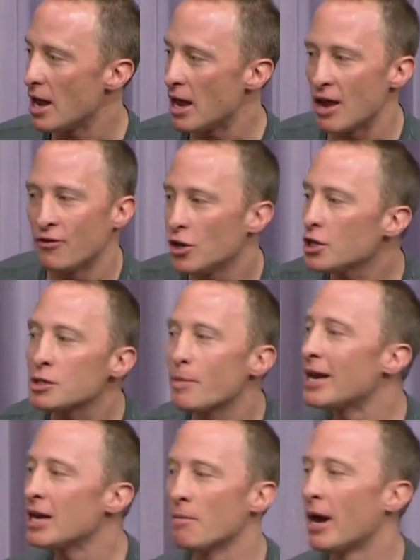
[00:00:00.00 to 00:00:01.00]
If you're
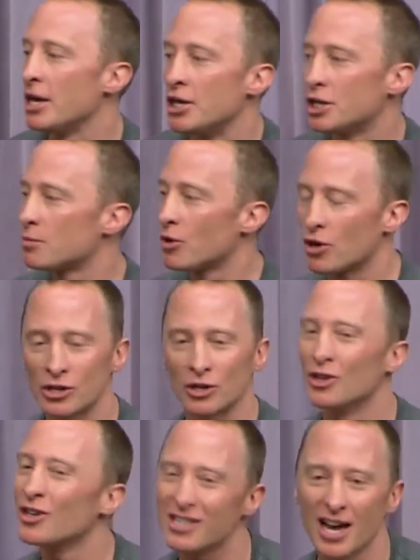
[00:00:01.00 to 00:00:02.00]
spending money just because it
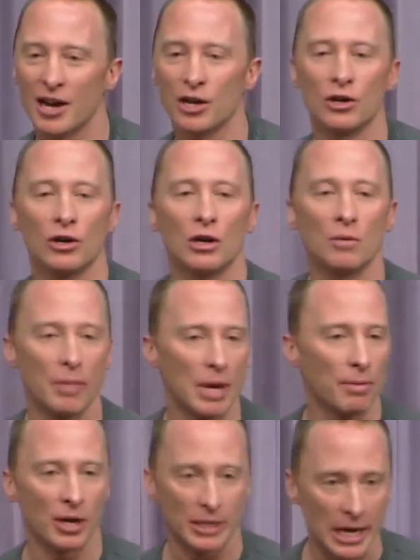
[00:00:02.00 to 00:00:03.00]
looks kind of good and
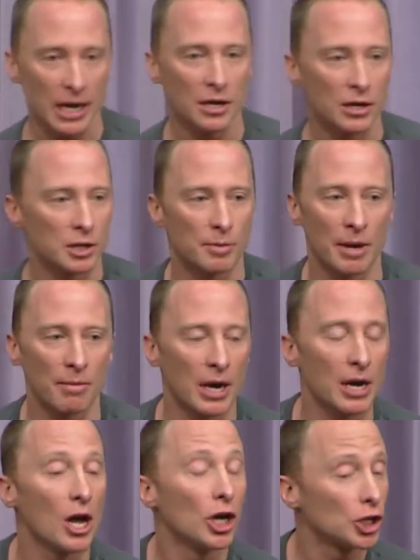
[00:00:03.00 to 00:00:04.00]
people are telling you to spend
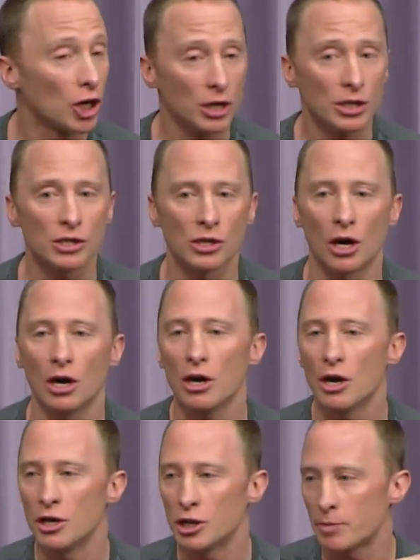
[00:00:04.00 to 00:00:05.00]
money, chances are
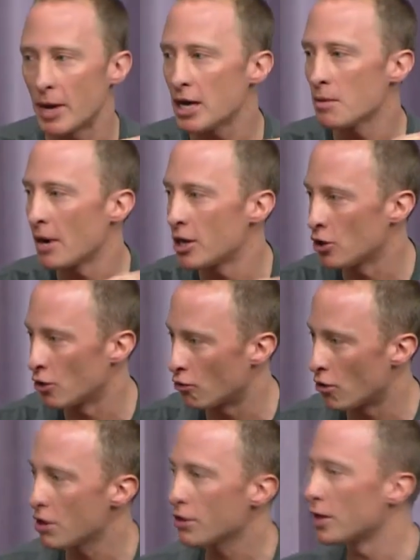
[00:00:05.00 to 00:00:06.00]
you're spending money on the
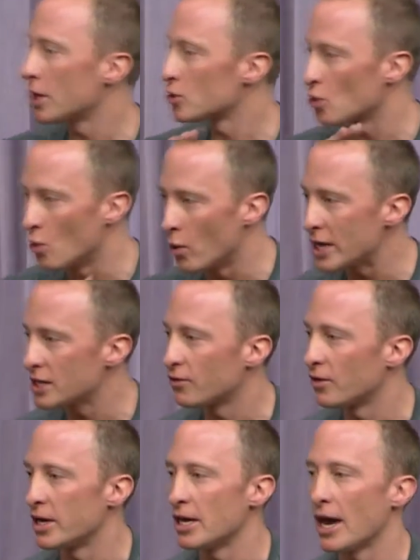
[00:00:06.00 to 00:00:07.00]
wrong things or
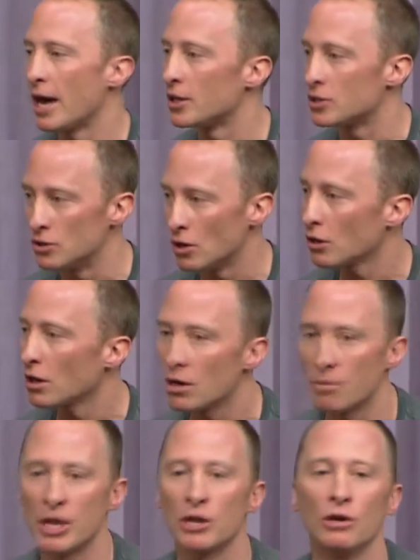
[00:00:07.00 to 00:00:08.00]
wastefully, and it's not going to
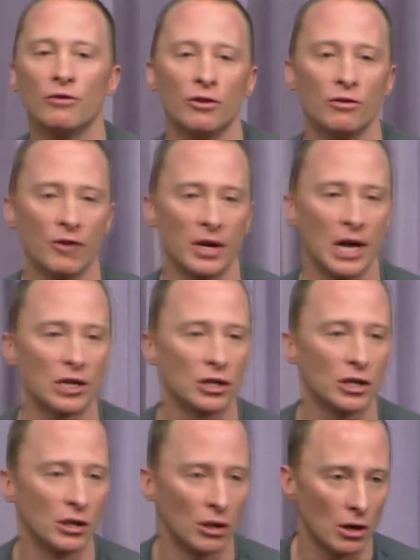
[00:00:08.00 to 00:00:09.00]
be good for you
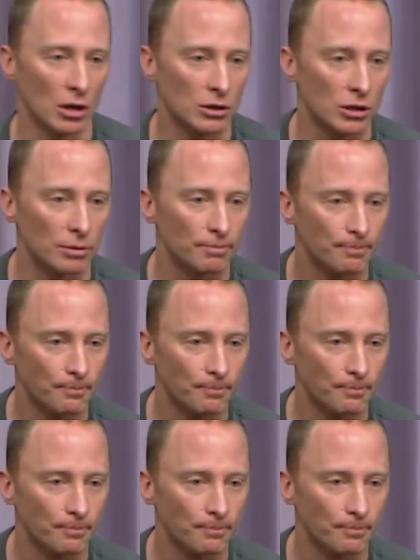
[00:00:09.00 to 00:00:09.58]
financially in the long term.